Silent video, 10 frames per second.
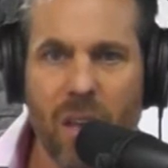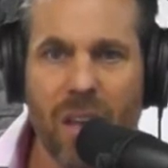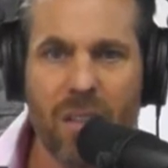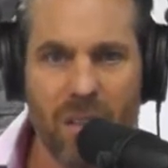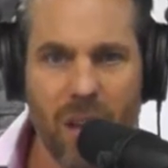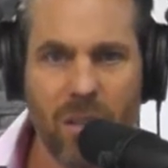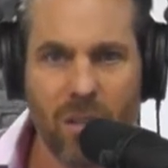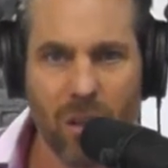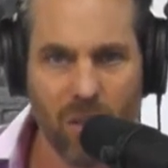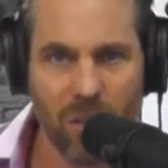he had said
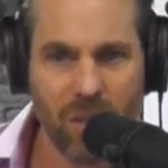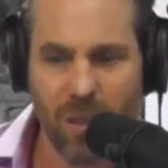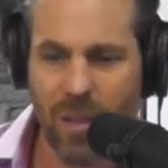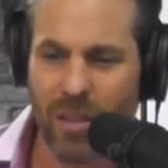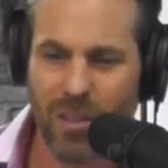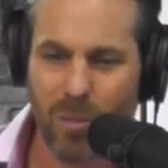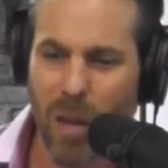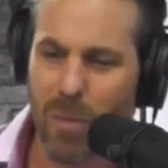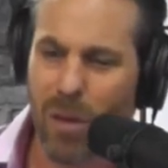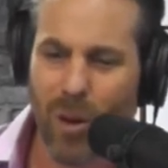to Christy that just
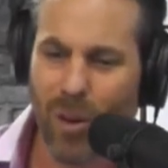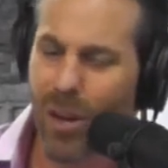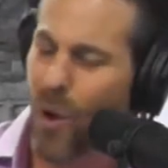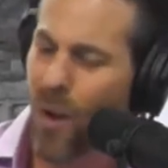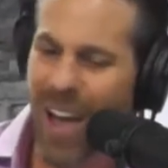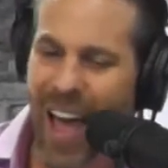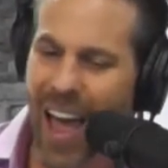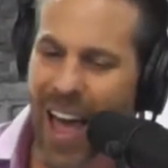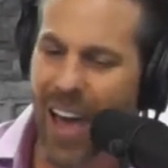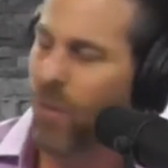made me go, you know what?
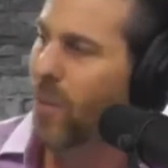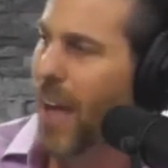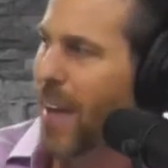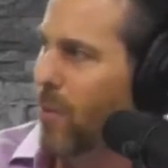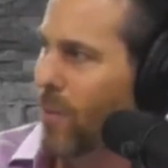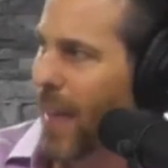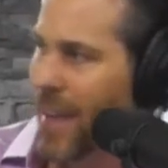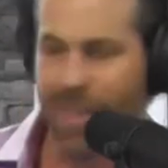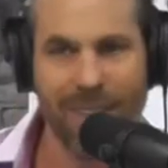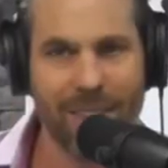I don't
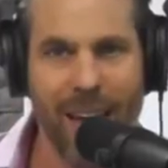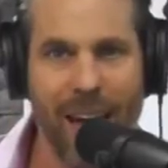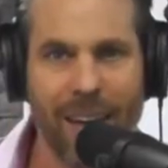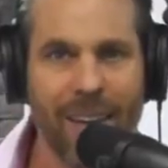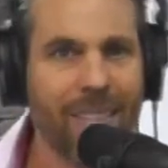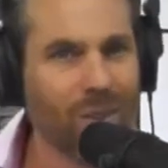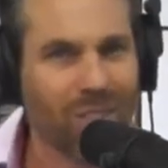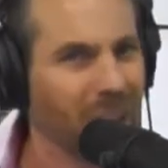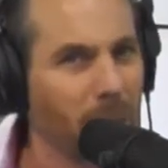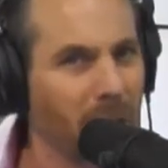like this guy. There's
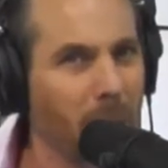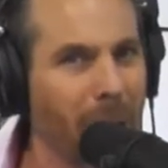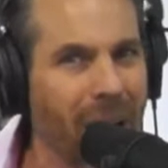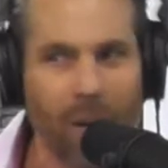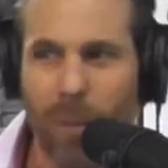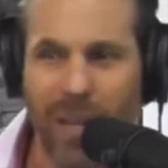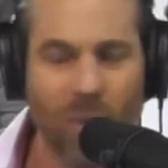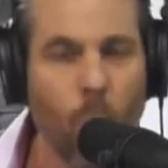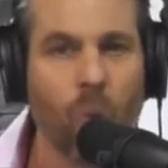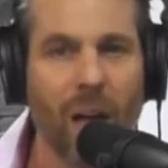something about him I
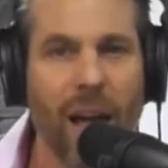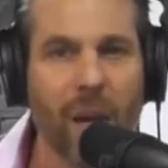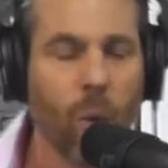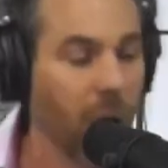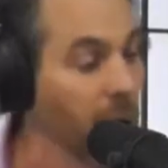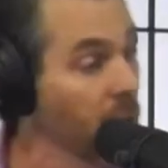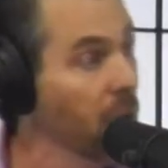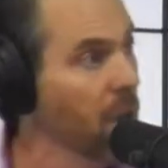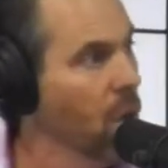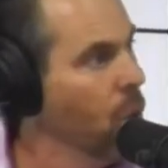don't like. Well,
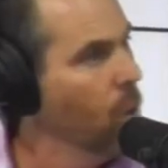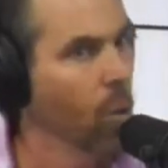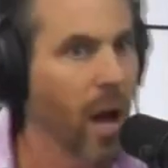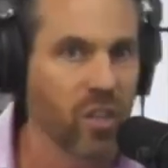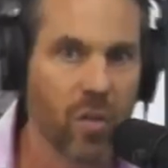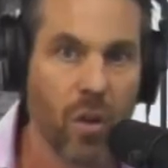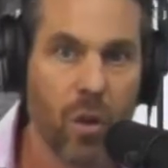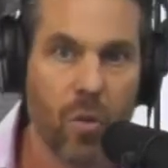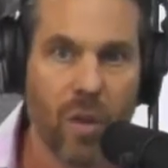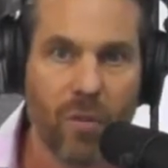we're watching the
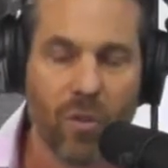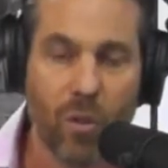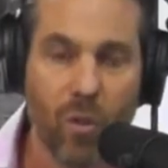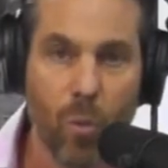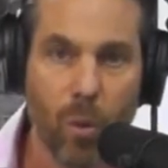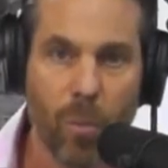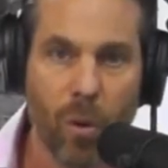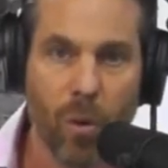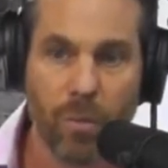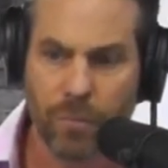news after the Super
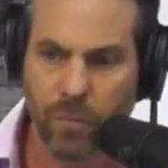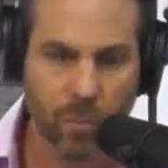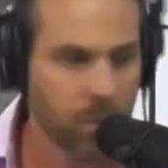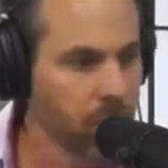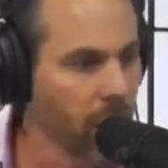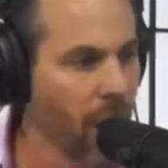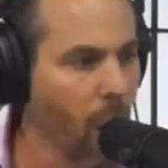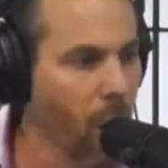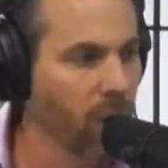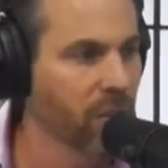Bowl, and
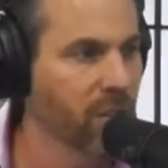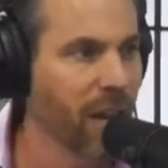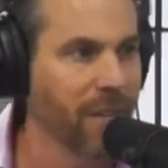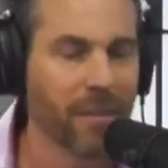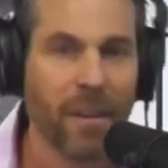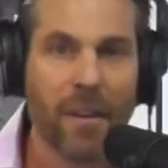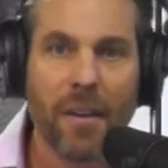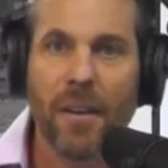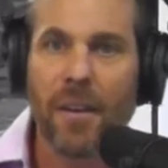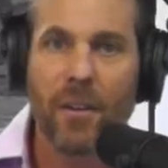all of a sudden,
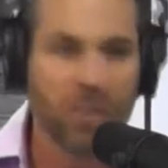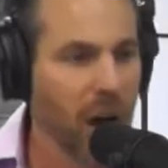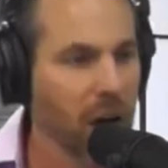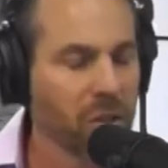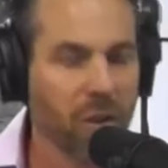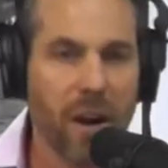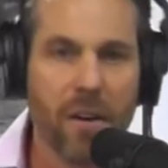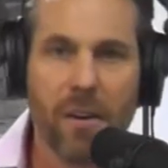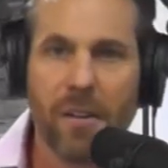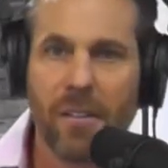dog
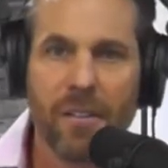trainer,